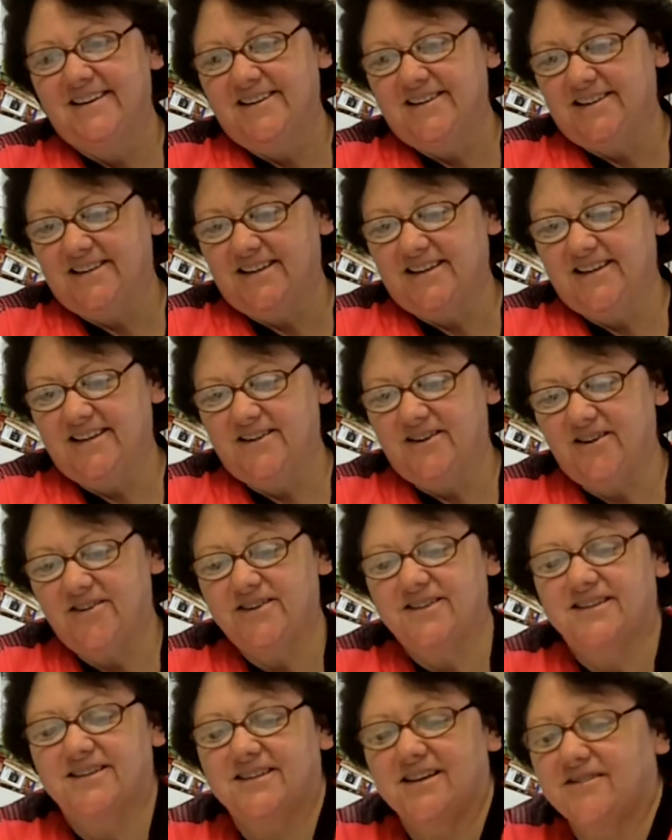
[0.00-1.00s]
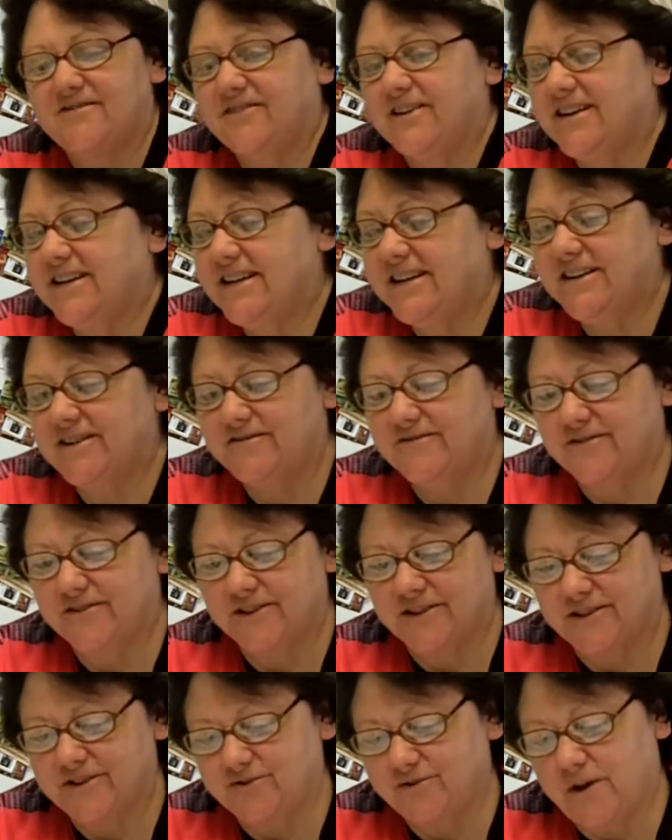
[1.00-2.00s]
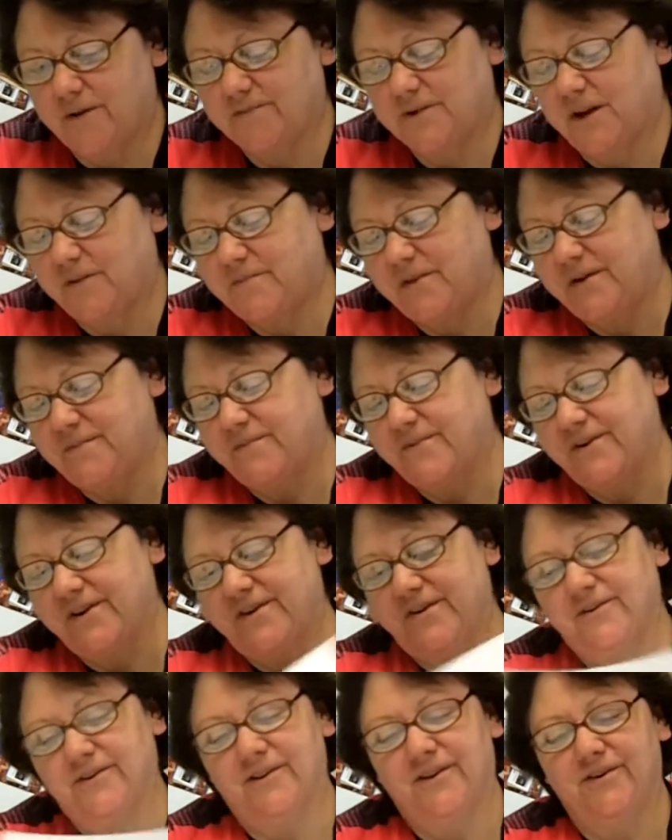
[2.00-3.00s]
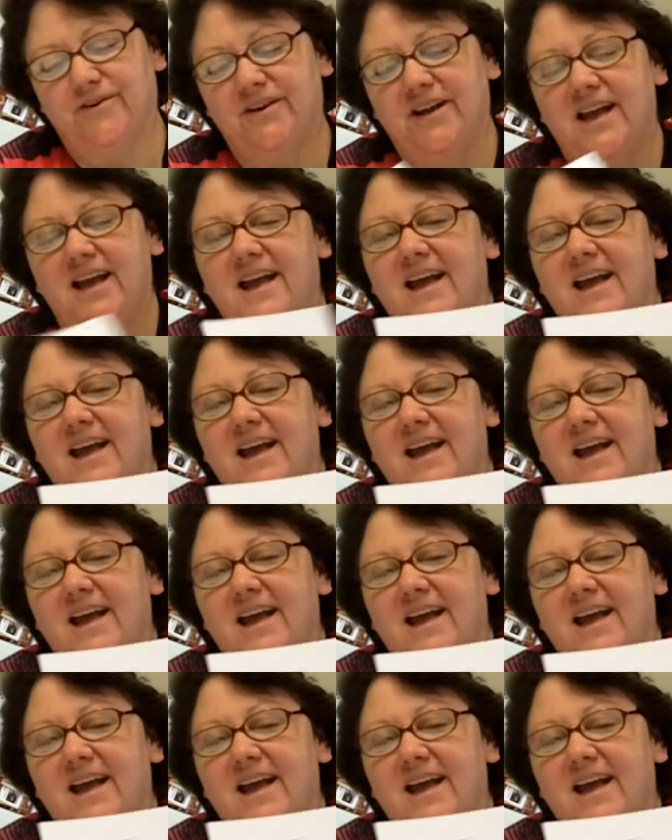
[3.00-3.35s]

to get all the stuff I needed for this drop top amber ale clone.